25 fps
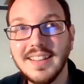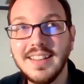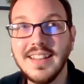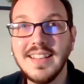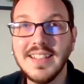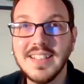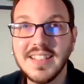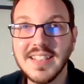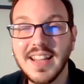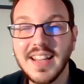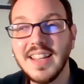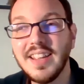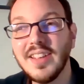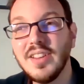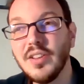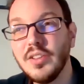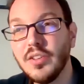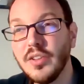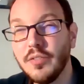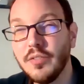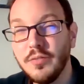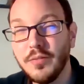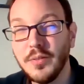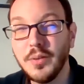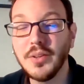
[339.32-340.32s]
these
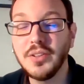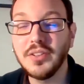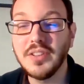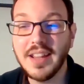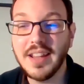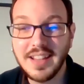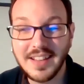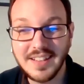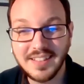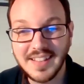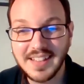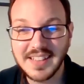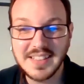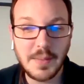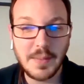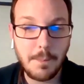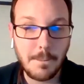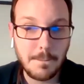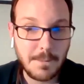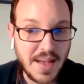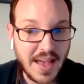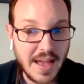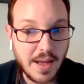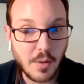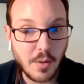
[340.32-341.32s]
cycles, a full cycle takes
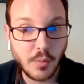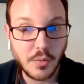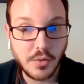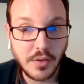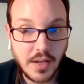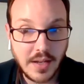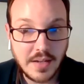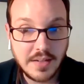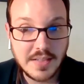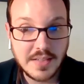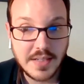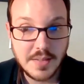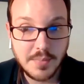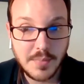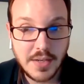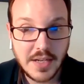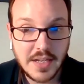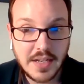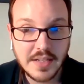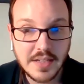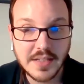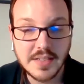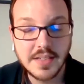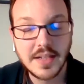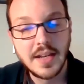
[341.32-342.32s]
about 90
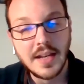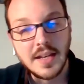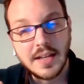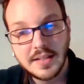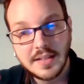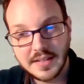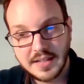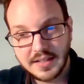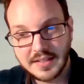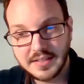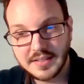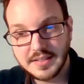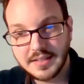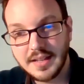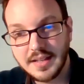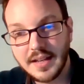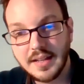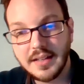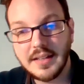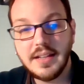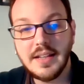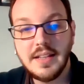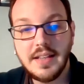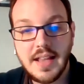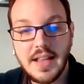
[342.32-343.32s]
minutes, takes
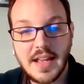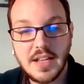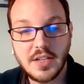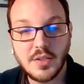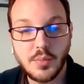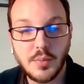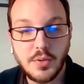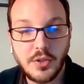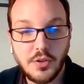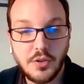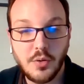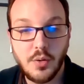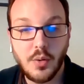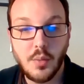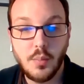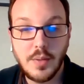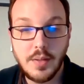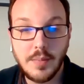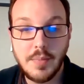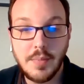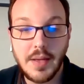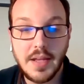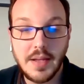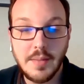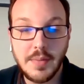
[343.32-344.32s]
slightly less when you're a
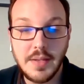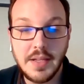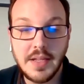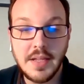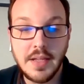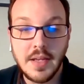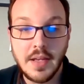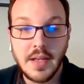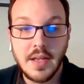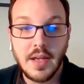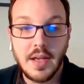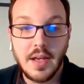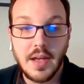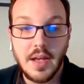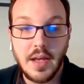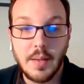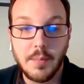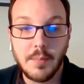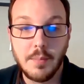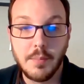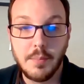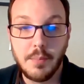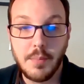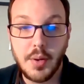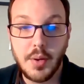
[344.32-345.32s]
wee baby,
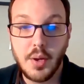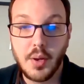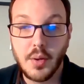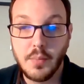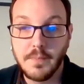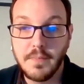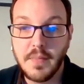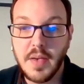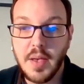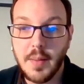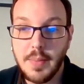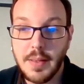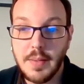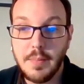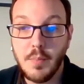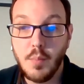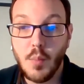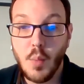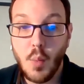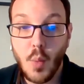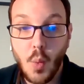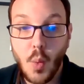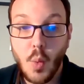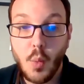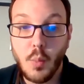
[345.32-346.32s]
but a bit
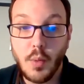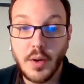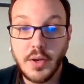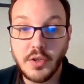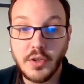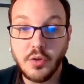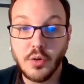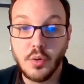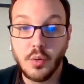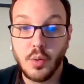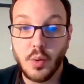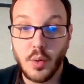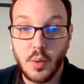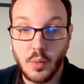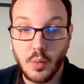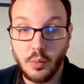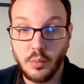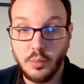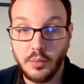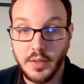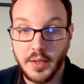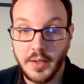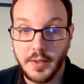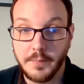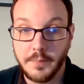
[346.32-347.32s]
more when you're
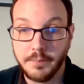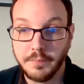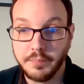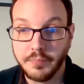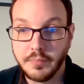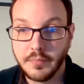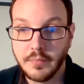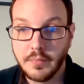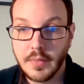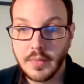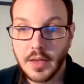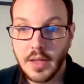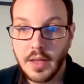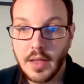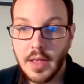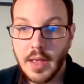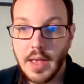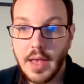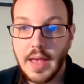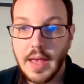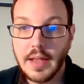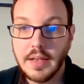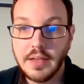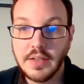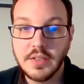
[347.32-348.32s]
older.
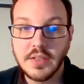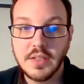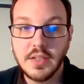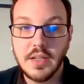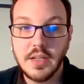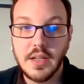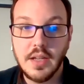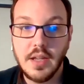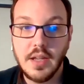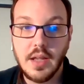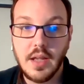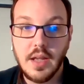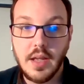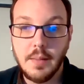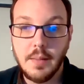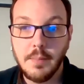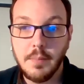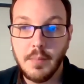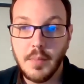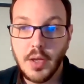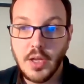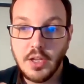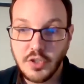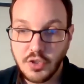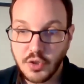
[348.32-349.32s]
And
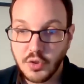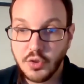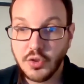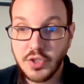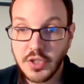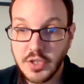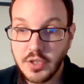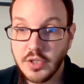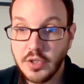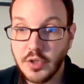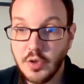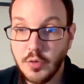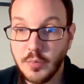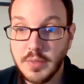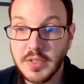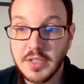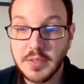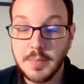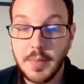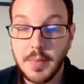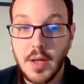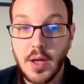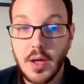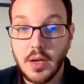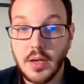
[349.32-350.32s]
as you'll see in Adobe
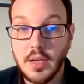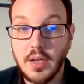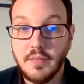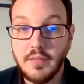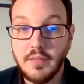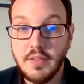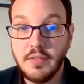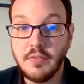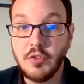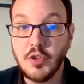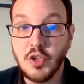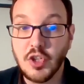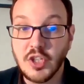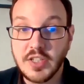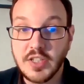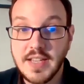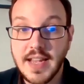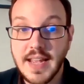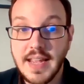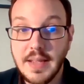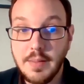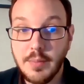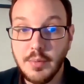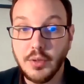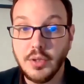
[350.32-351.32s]
Spark, I've given you
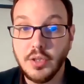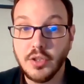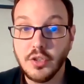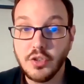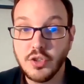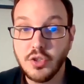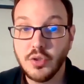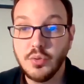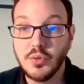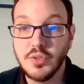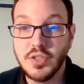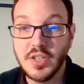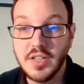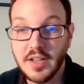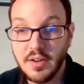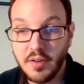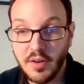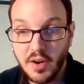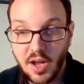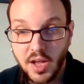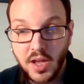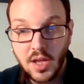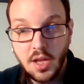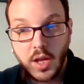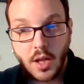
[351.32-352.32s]
a table that shows that there
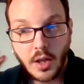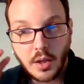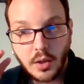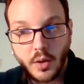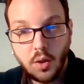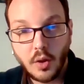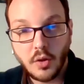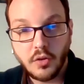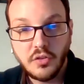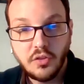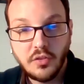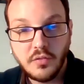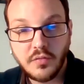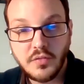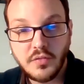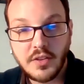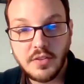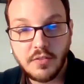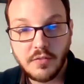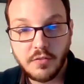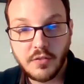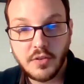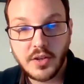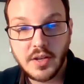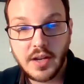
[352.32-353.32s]
are lots of
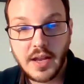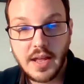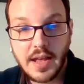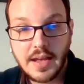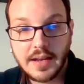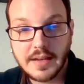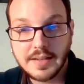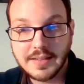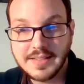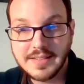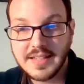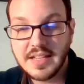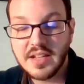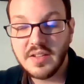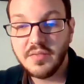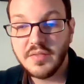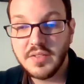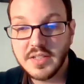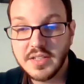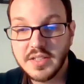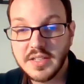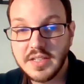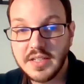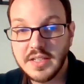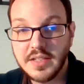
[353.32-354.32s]
different
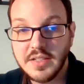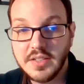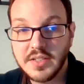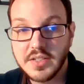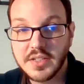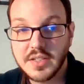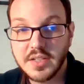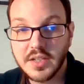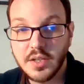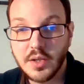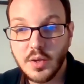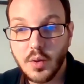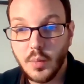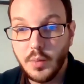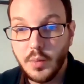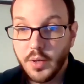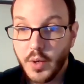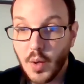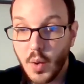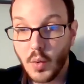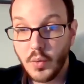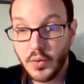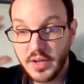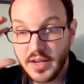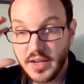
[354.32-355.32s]
activities going
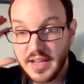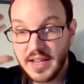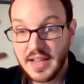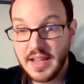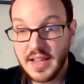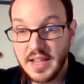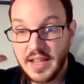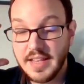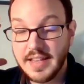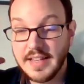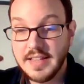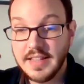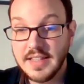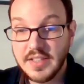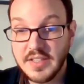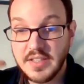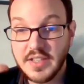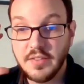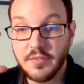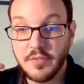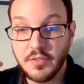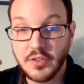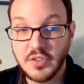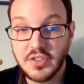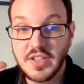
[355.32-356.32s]
on in these
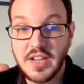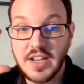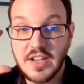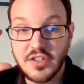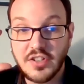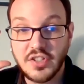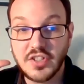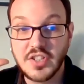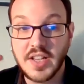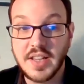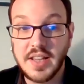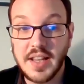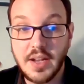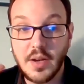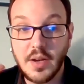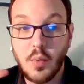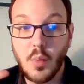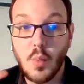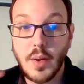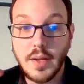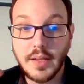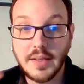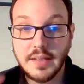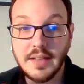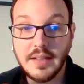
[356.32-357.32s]
different stages, and they're
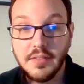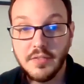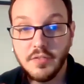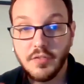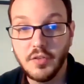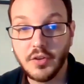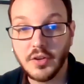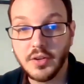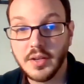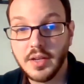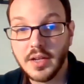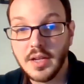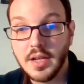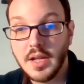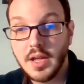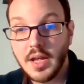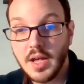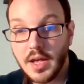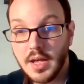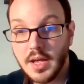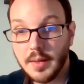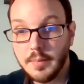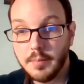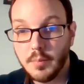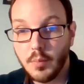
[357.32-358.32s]
quite different.
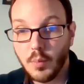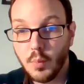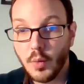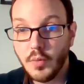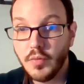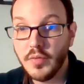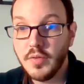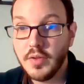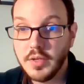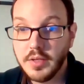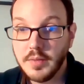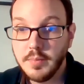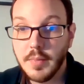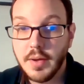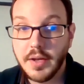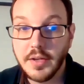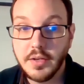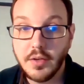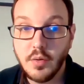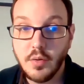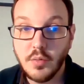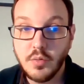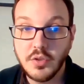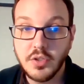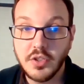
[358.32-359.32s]
One that you might
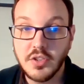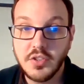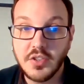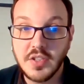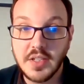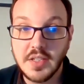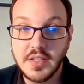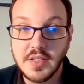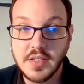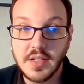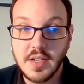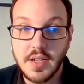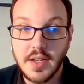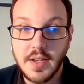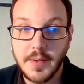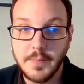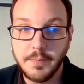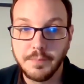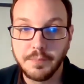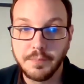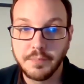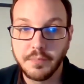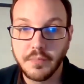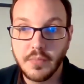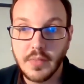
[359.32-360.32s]
notice is
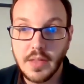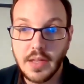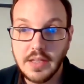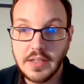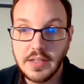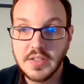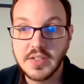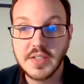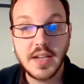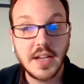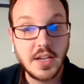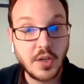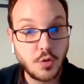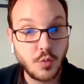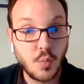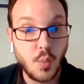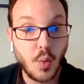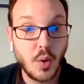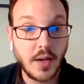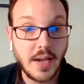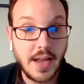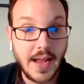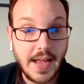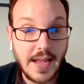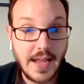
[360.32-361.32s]
in stage
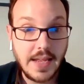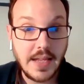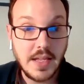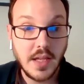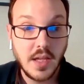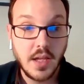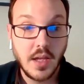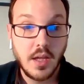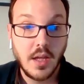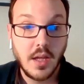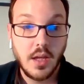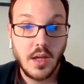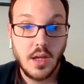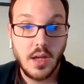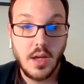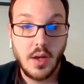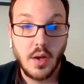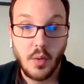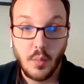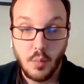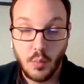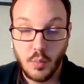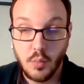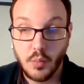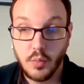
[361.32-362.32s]
1A,
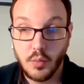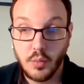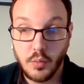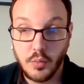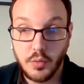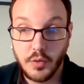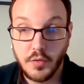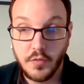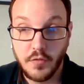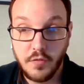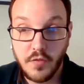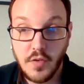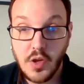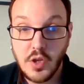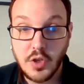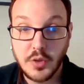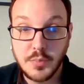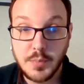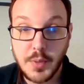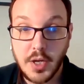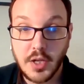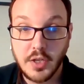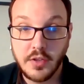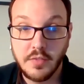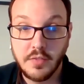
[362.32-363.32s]
the first
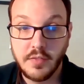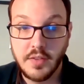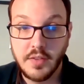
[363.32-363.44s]
part